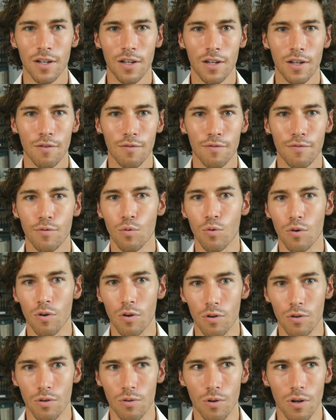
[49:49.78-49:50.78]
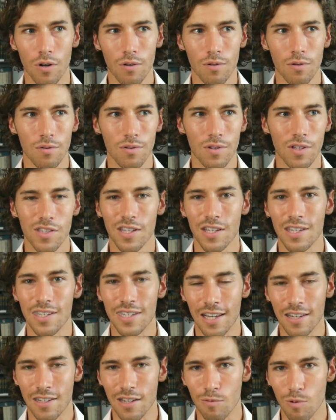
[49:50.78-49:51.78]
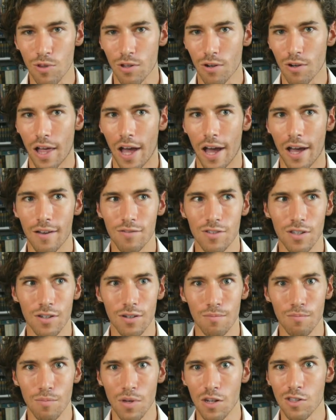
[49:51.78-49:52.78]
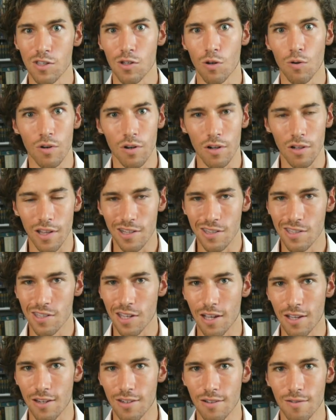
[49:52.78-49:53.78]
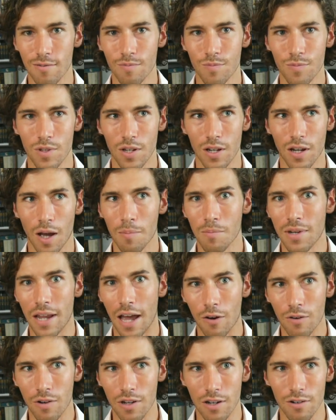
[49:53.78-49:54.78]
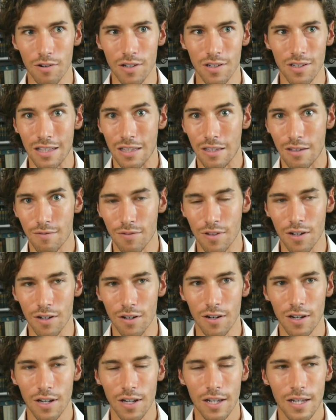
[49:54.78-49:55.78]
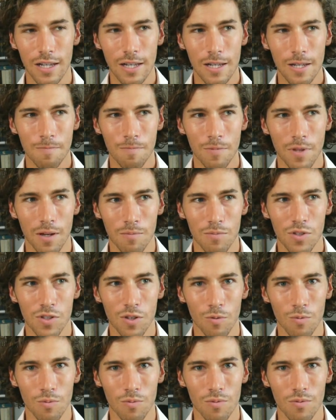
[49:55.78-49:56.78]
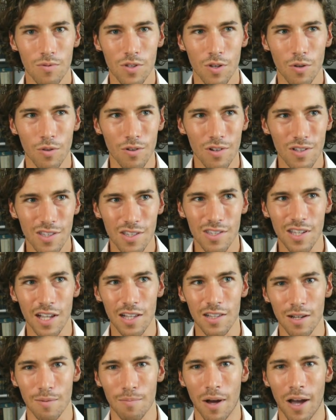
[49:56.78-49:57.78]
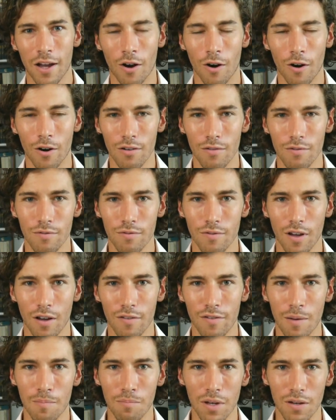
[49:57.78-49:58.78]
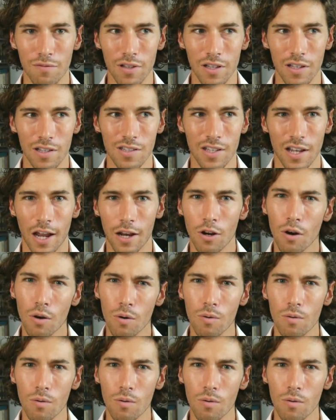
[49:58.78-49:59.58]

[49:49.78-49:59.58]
4 who are discontented with their lives in Minnesota, let's say, to come down here and to live here. So there is a sense in my heart of ambivalence, and I know